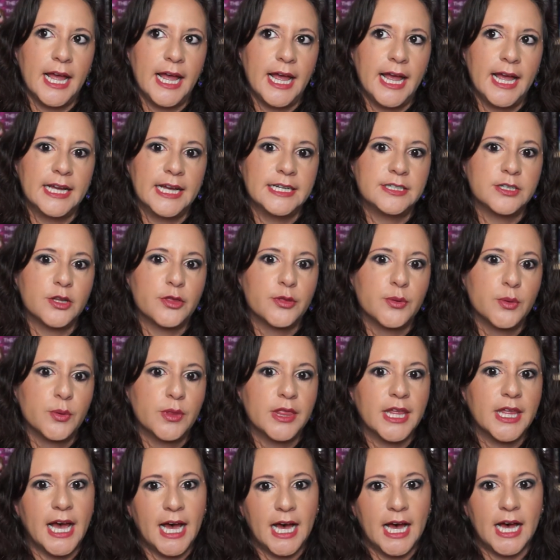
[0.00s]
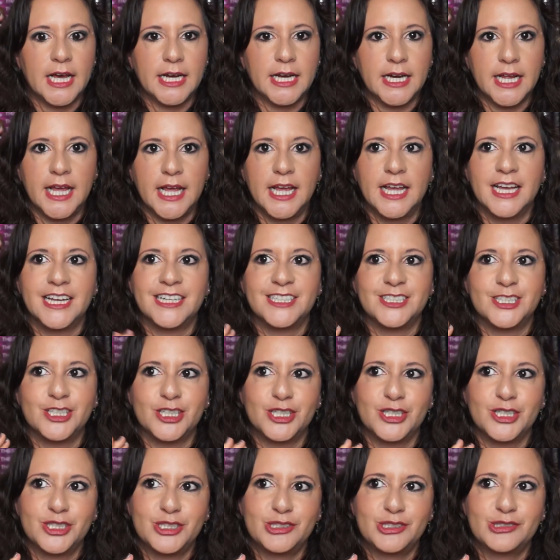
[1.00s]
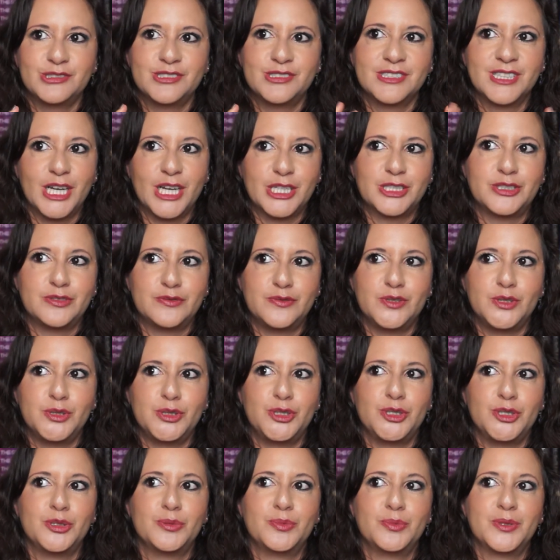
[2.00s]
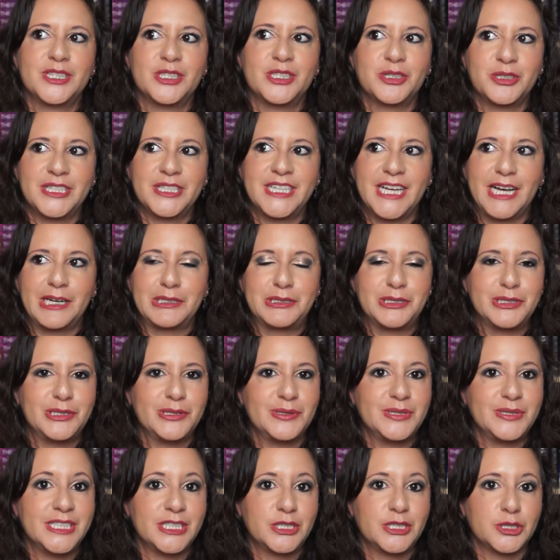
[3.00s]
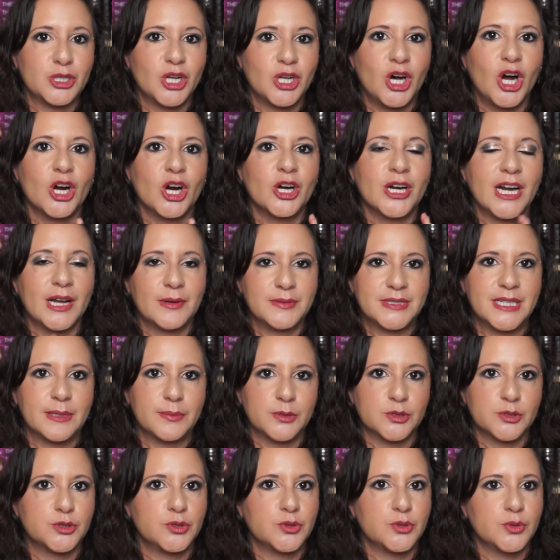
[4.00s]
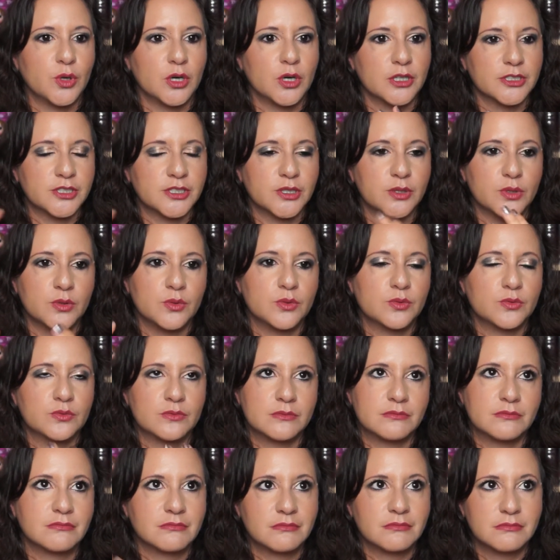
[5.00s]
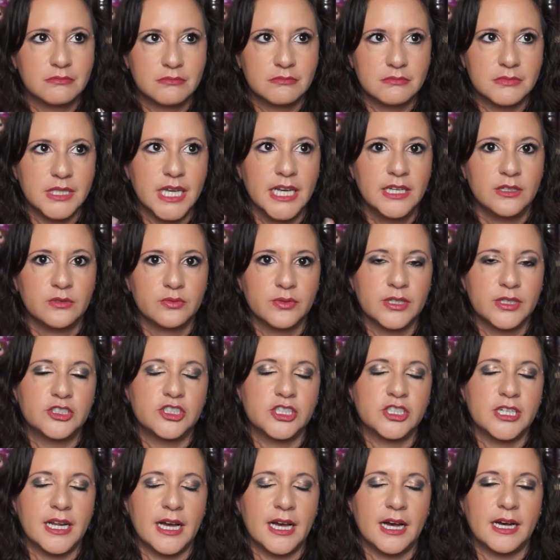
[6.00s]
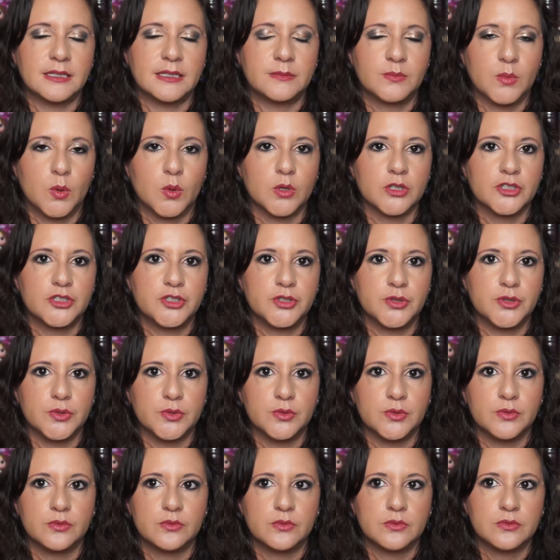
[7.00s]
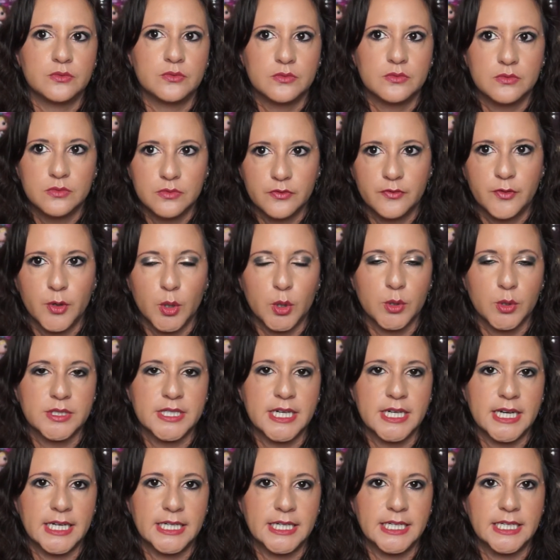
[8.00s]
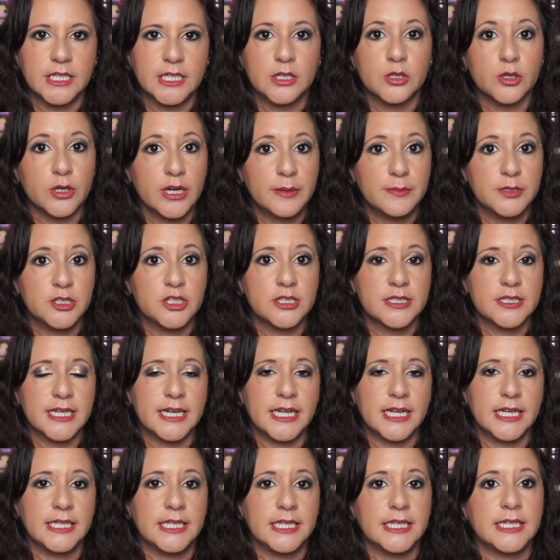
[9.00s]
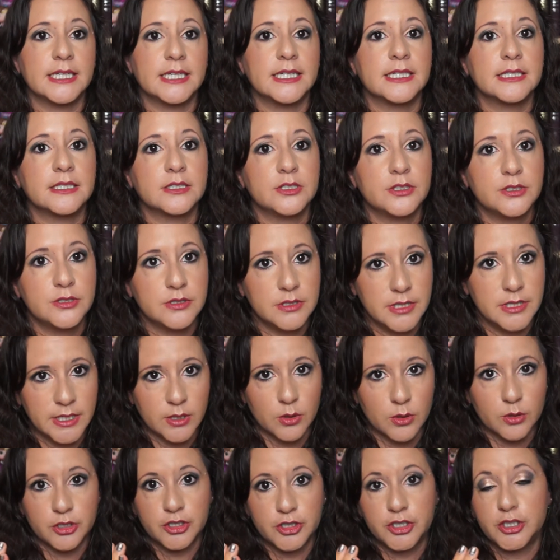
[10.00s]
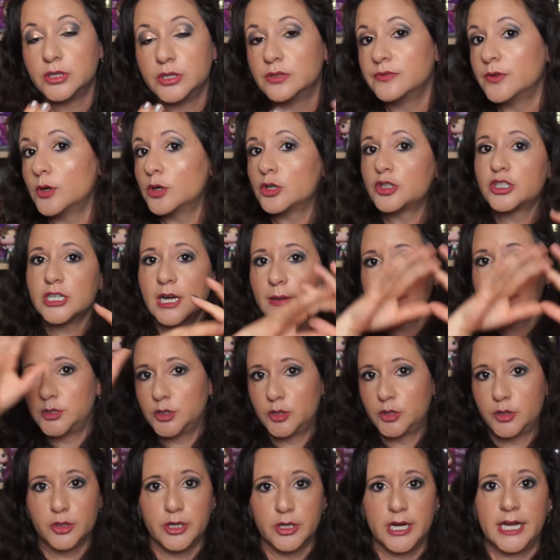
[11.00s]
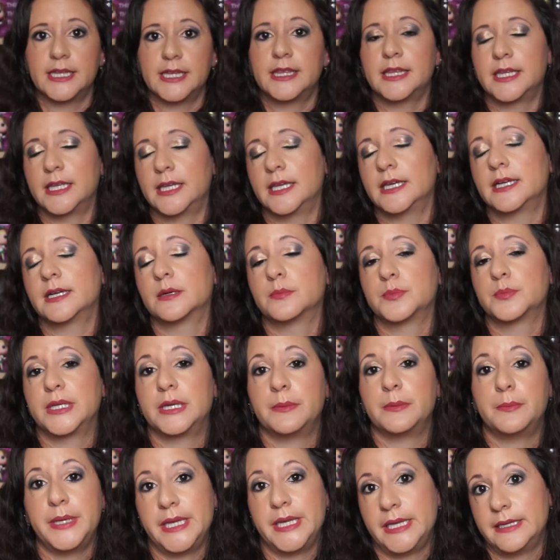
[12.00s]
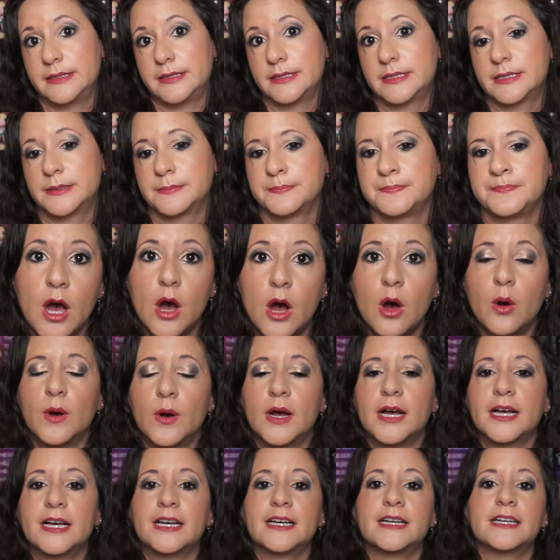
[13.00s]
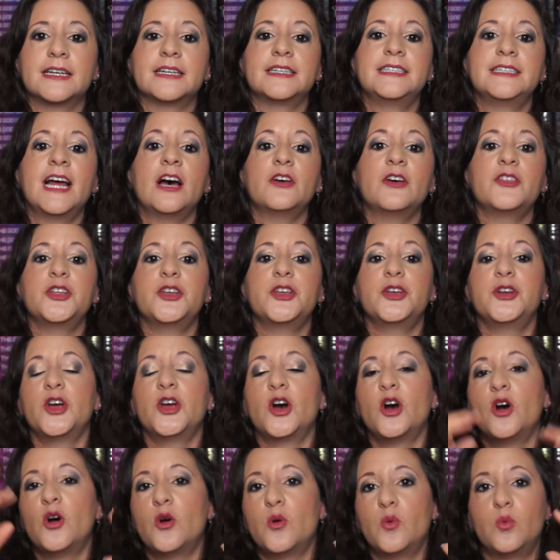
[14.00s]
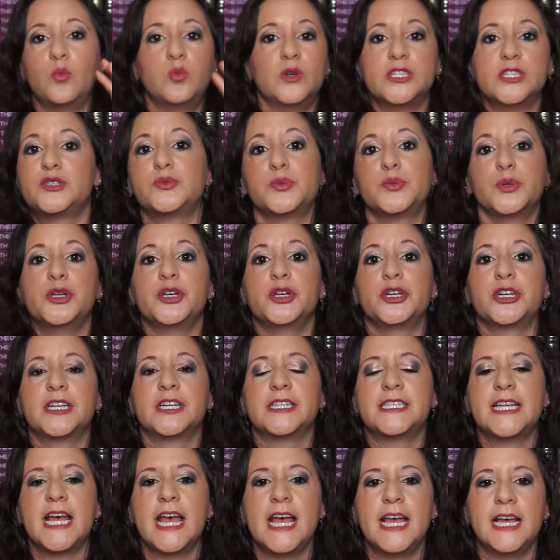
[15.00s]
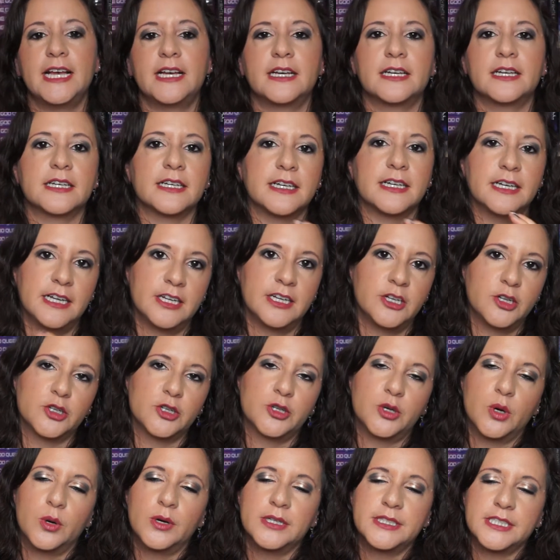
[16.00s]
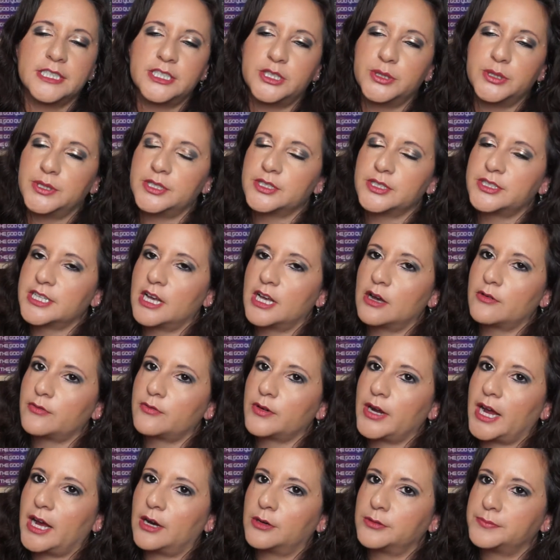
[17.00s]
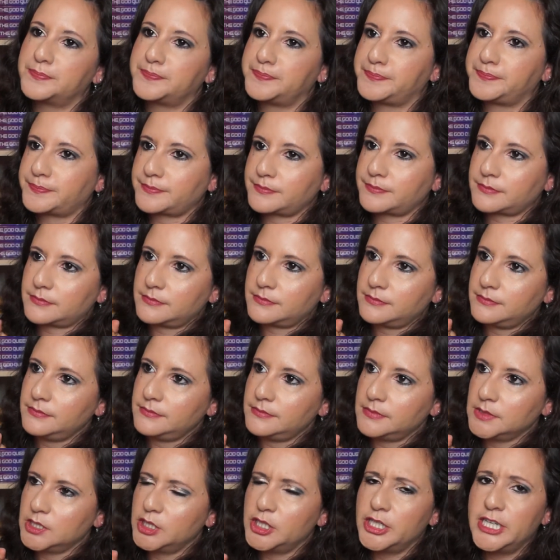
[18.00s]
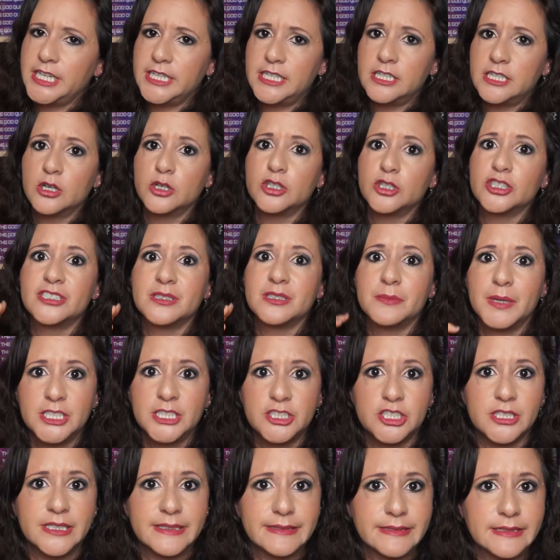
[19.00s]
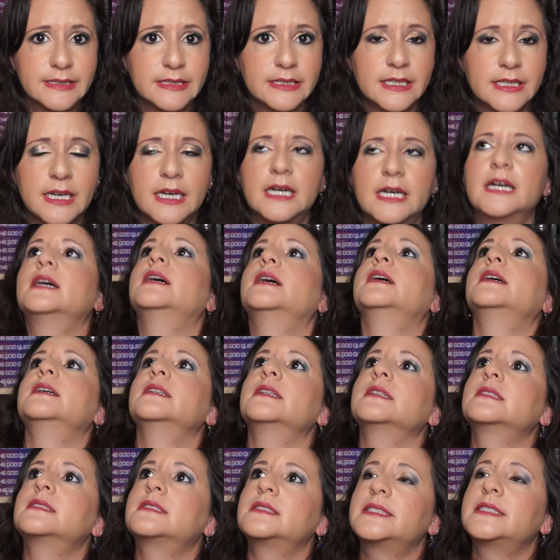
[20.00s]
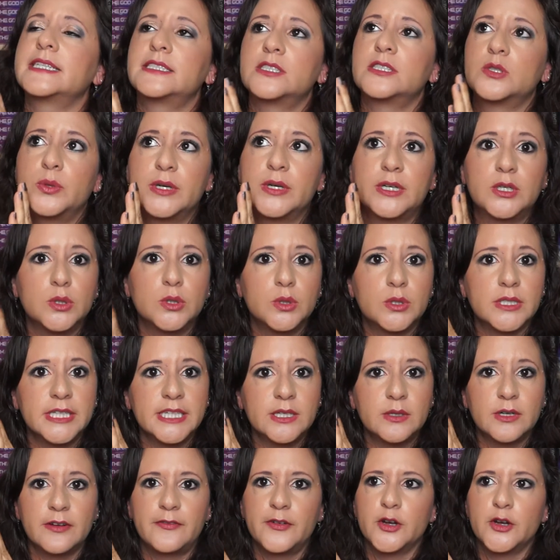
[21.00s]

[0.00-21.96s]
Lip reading: And through that and lots of YouTube and learning how to do digital art, I was able to also enrich and add more to photos that I needed or images that I needed in order to use Photoshop to create the complete piece. So now that you know which route you're going to take and you're going the do-it-yourself route, you need to know your dimensions. This takes a quick Googling.